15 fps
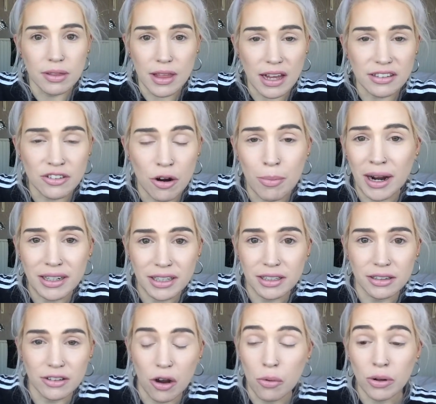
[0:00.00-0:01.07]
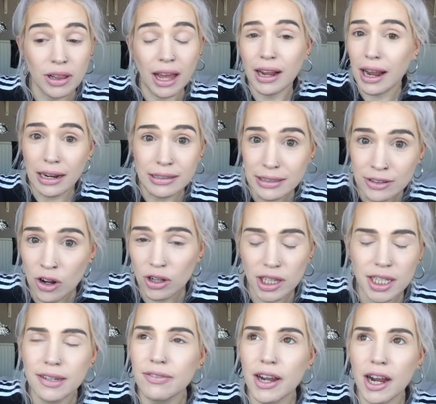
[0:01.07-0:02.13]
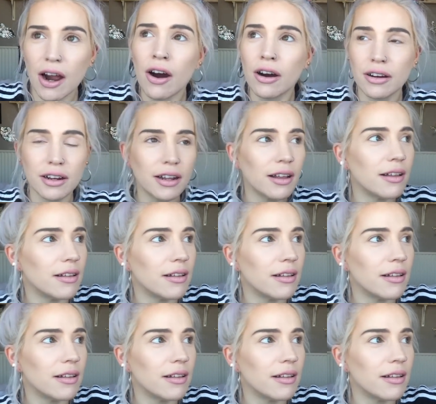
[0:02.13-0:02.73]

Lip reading: that's not my dildo. Like, I did not leave it on.